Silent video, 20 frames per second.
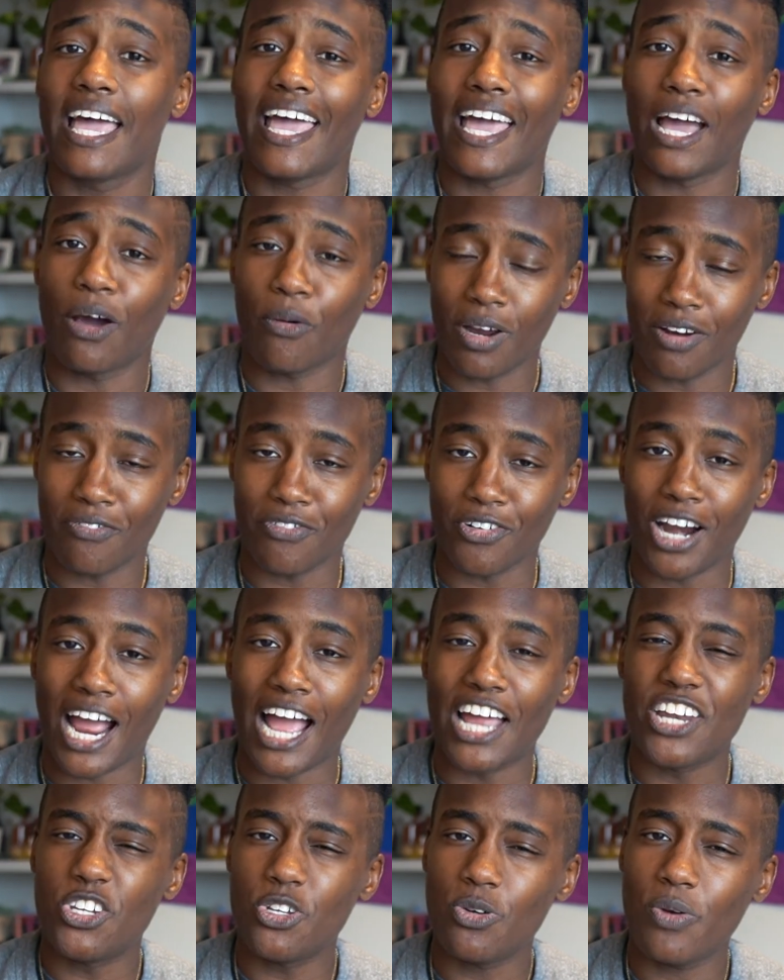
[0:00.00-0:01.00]
However,
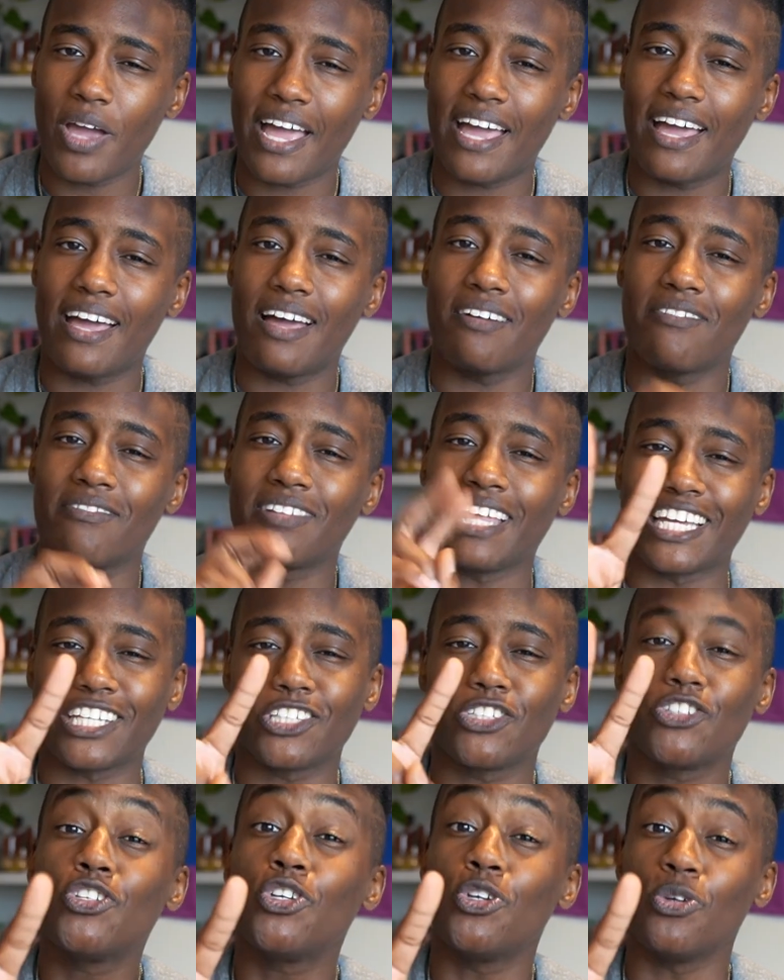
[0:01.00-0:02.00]
I do have
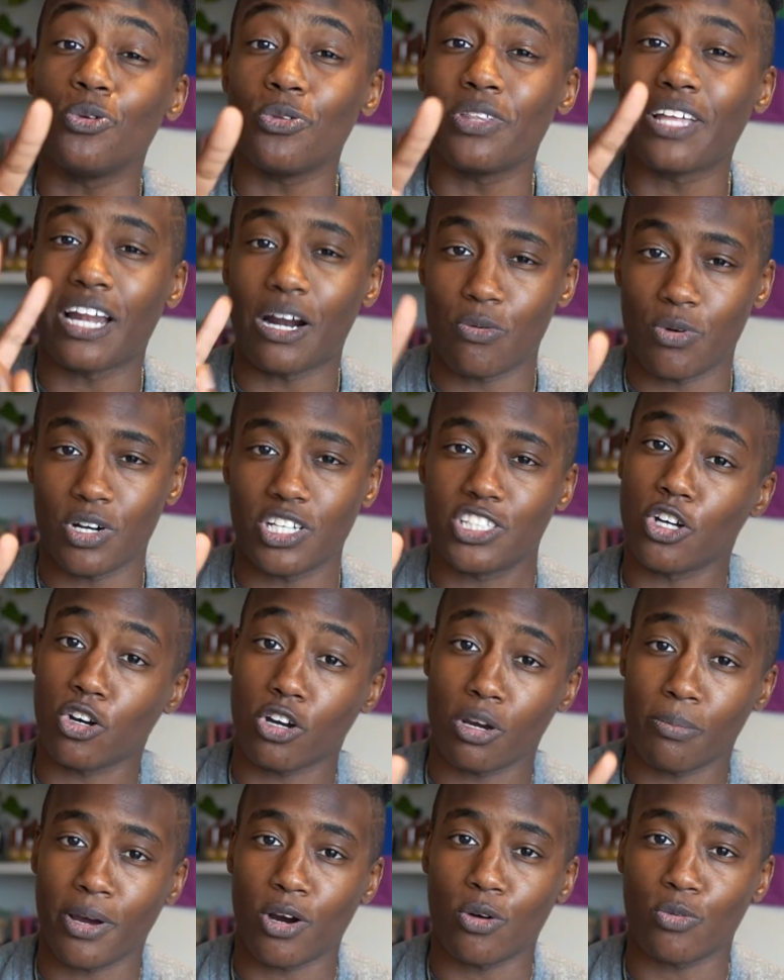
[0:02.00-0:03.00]
like two that I want to
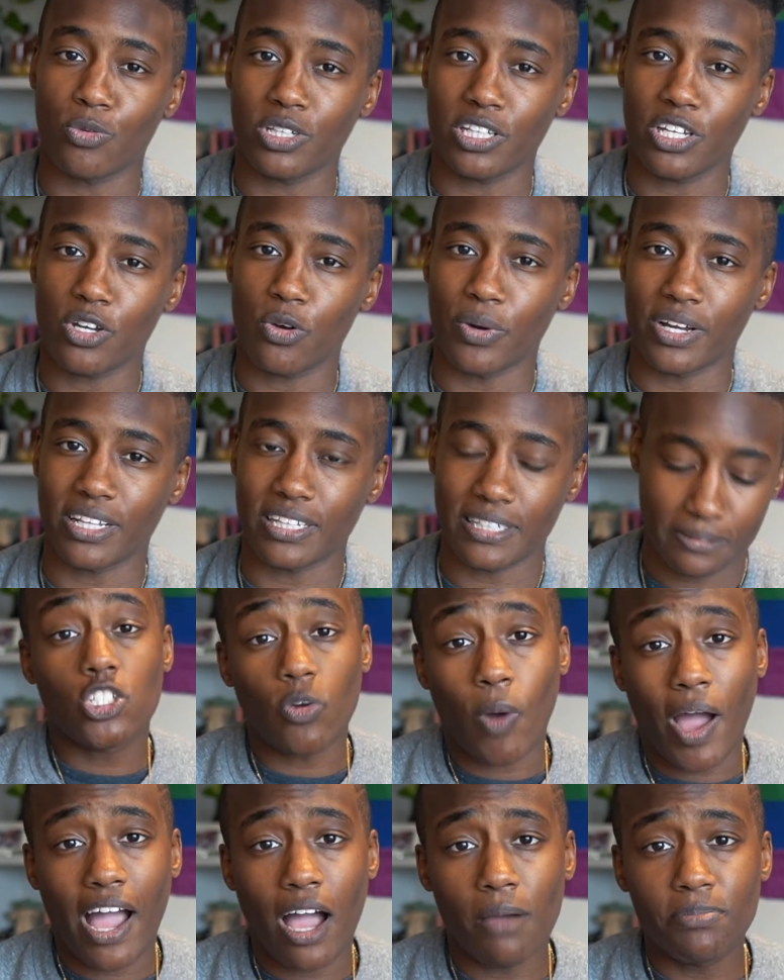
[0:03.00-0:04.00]
talk about really quickly. So
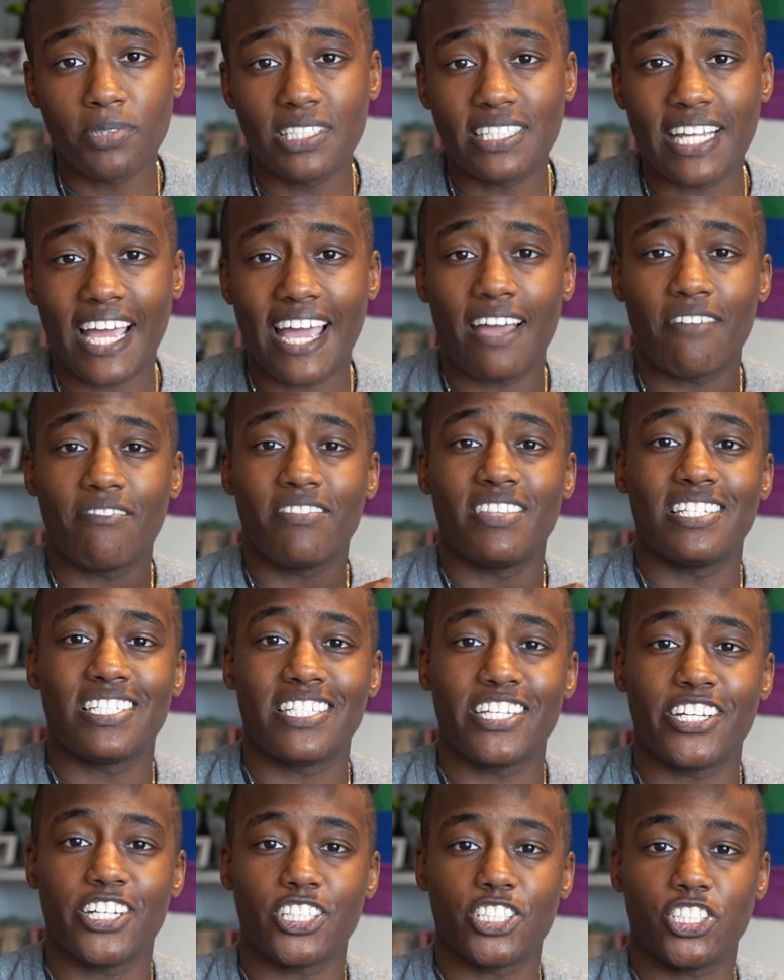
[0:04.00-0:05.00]
I opted to have this here